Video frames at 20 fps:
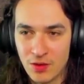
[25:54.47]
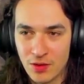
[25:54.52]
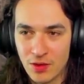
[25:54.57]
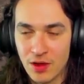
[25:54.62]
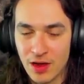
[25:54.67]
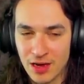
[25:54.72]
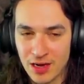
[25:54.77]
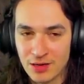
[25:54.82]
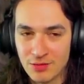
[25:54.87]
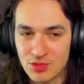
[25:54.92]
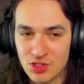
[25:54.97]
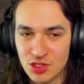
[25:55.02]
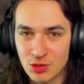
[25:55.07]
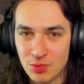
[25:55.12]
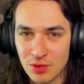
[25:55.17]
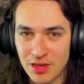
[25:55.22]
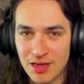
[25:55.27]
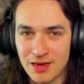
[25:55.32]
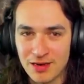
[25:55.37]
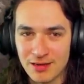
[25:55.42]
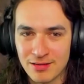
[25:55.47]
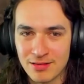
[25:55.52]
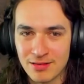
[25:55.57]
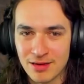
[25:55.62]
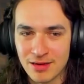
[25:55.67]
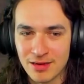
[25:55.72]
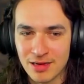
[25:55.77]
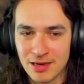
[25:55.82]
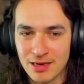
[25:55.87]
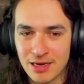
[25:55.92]
I am still playing.
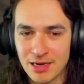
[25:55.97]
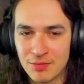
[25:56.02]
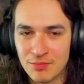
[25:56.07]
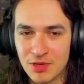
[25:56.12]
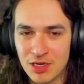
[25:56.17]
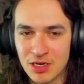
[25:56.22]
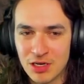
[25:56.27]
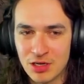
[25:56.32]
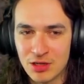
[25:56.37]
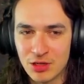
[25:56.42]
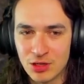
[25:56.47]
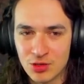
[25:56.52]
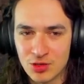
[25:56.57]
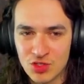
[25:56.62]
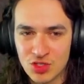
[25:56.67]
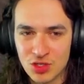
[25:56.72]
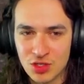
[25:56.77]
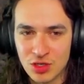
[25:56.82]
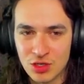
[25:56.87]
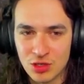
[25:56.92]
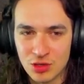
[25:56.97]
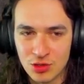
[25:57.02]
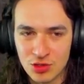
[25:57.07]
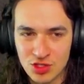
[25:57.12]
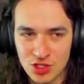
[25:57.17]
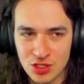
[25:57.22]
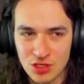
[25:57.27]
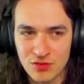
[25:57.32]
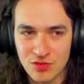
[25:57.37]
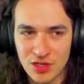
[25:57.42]
And I am getting closer and
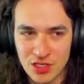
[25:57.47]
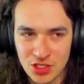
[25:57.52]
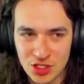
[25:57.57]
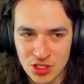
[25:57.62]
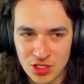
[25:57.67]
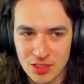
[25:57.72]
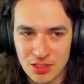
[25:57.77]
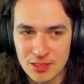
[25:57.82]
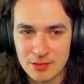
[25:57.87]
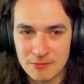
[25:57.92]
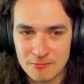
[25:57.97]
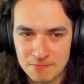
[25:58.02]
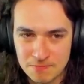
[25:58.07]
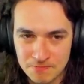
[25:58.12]
closer eventually.